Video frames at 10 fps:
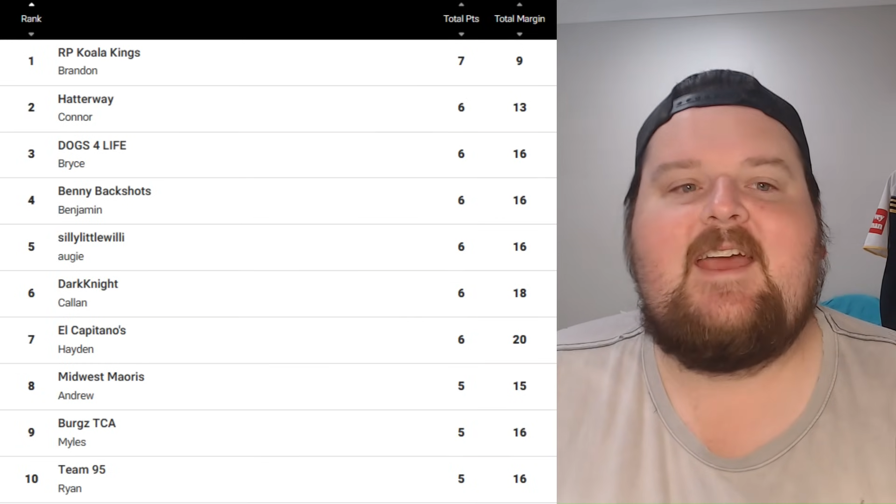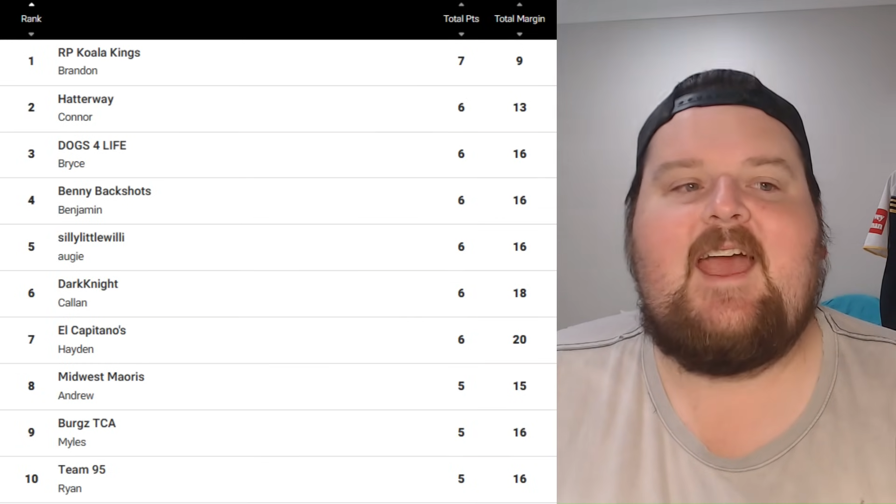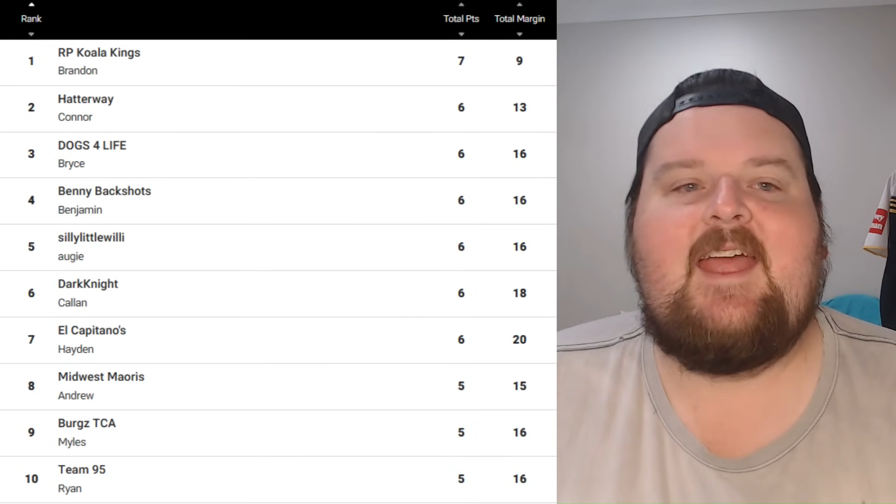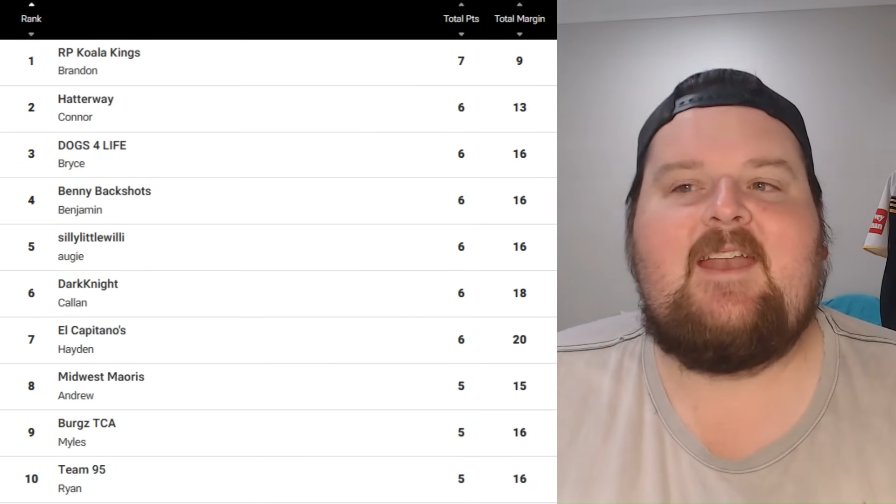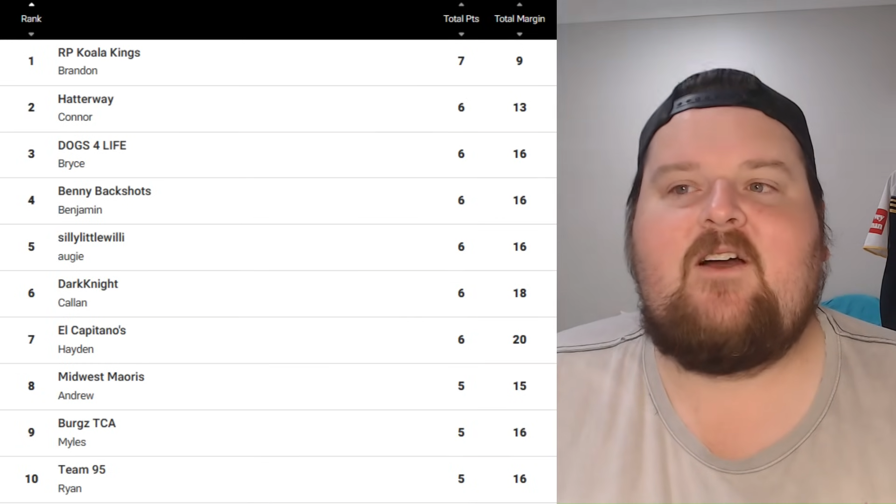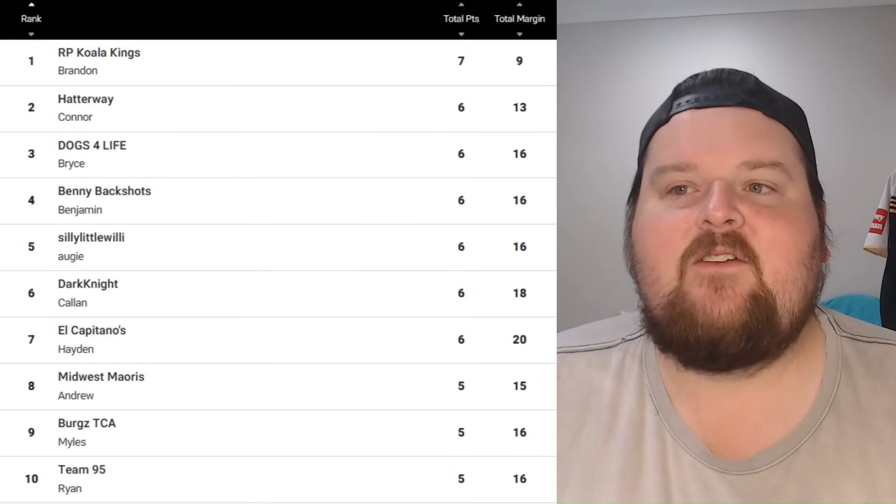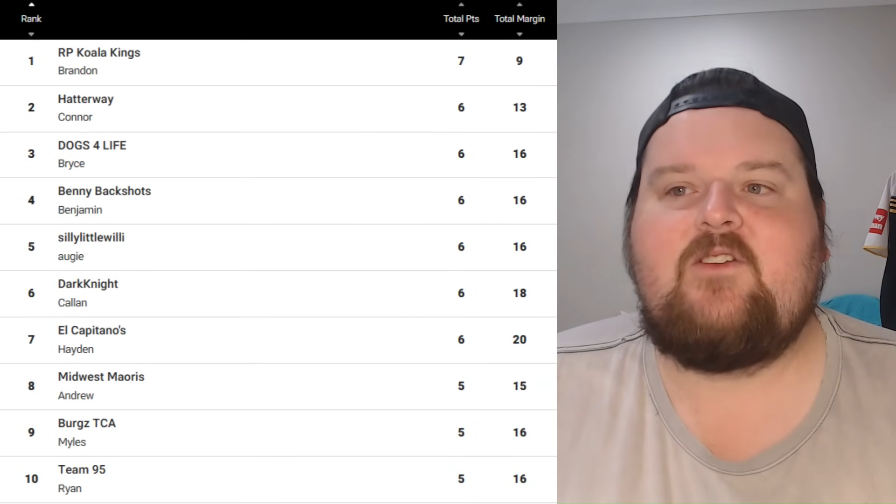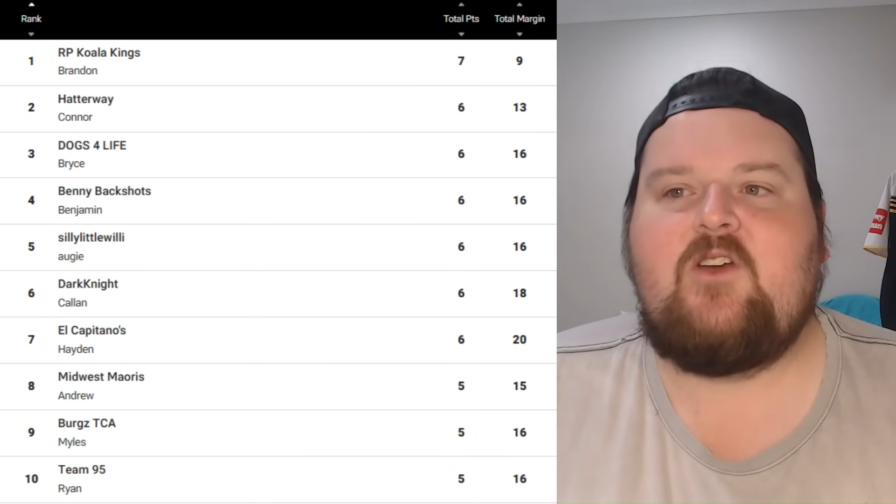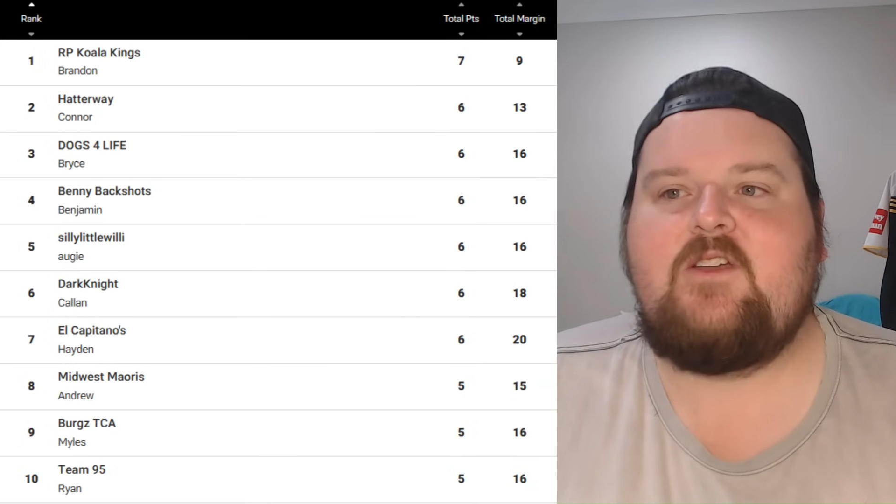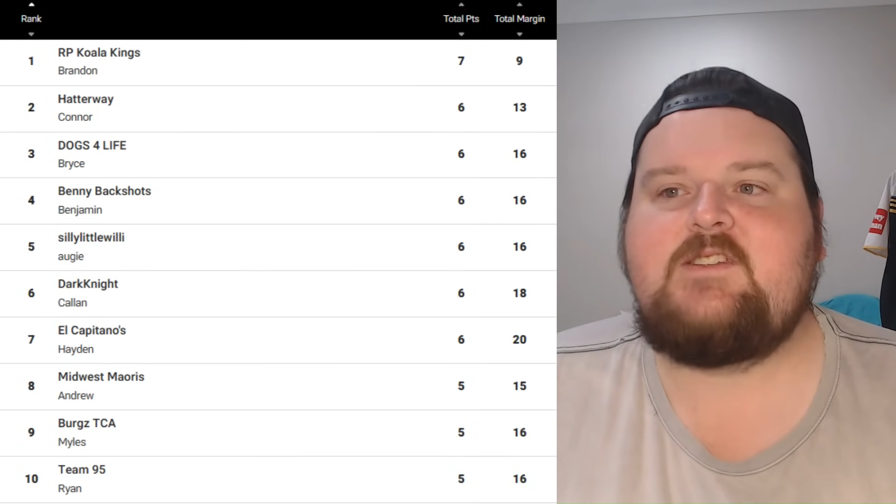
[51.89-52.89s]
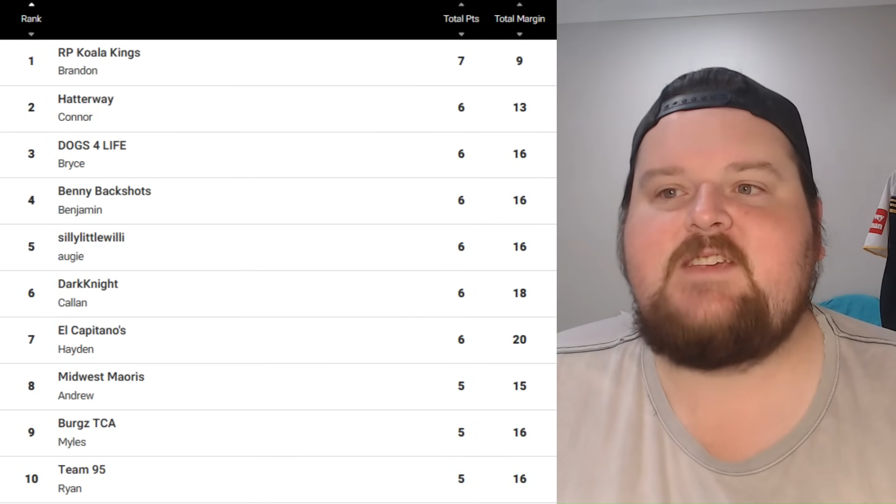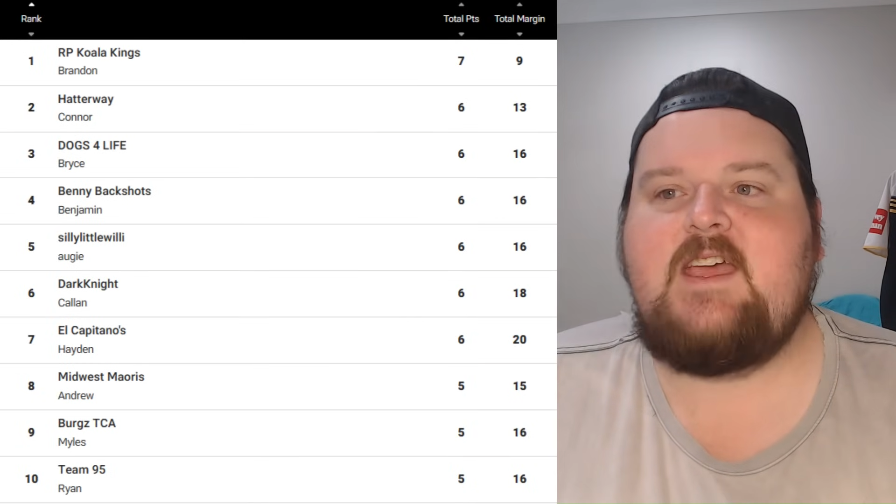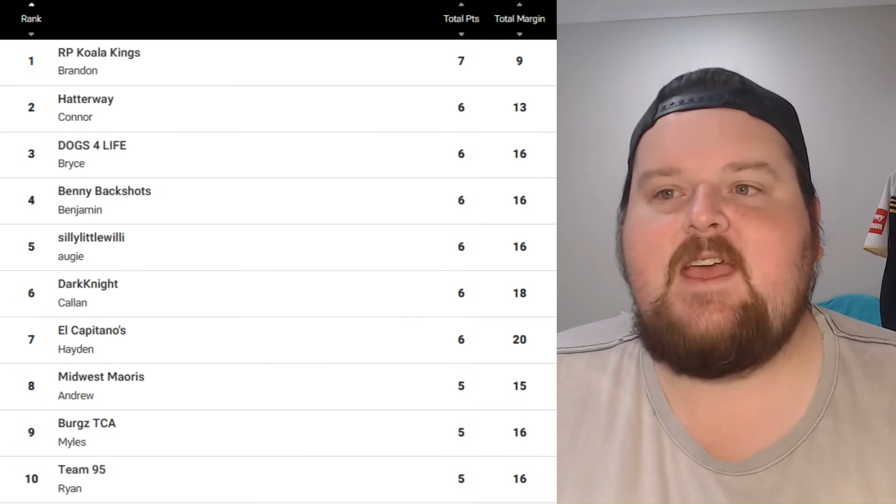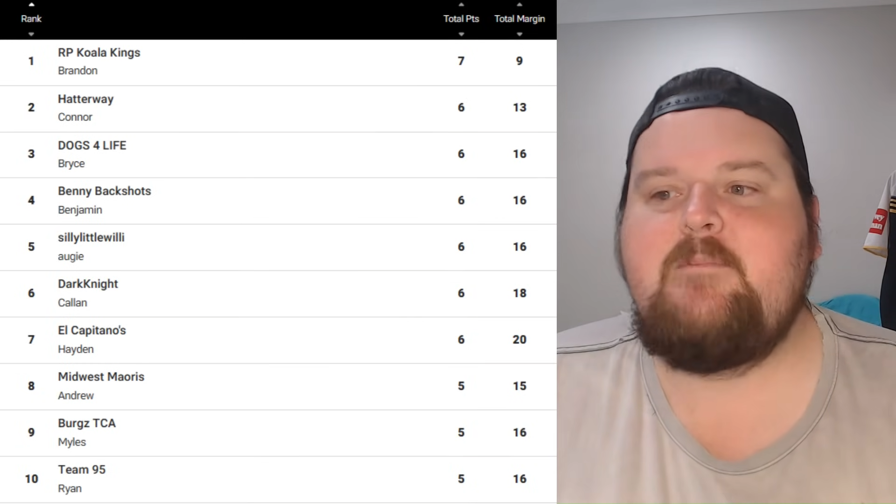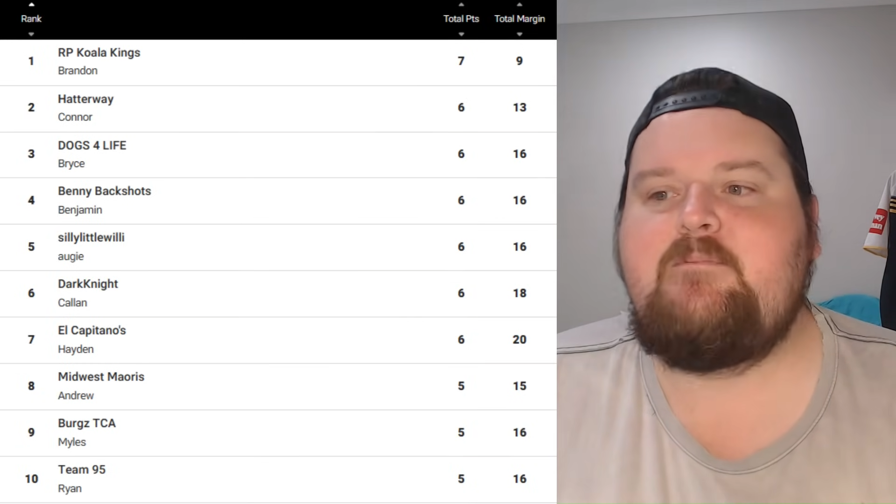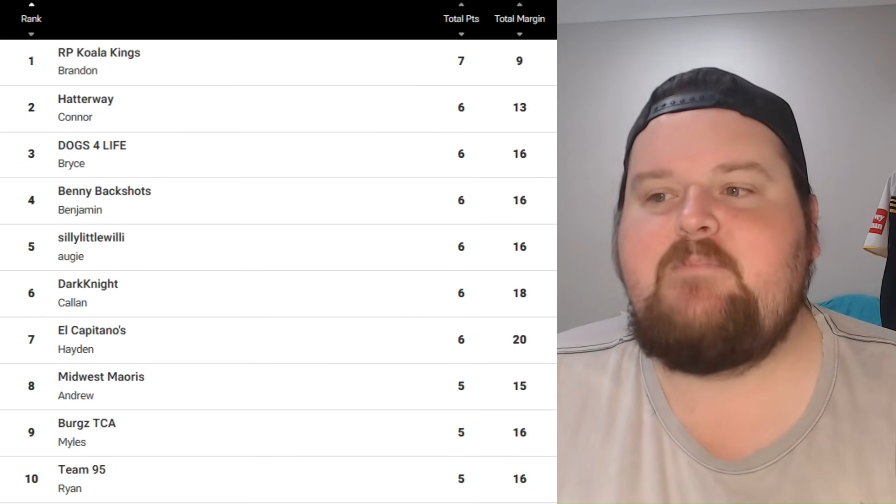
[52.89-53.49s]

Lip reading: And I've got to say a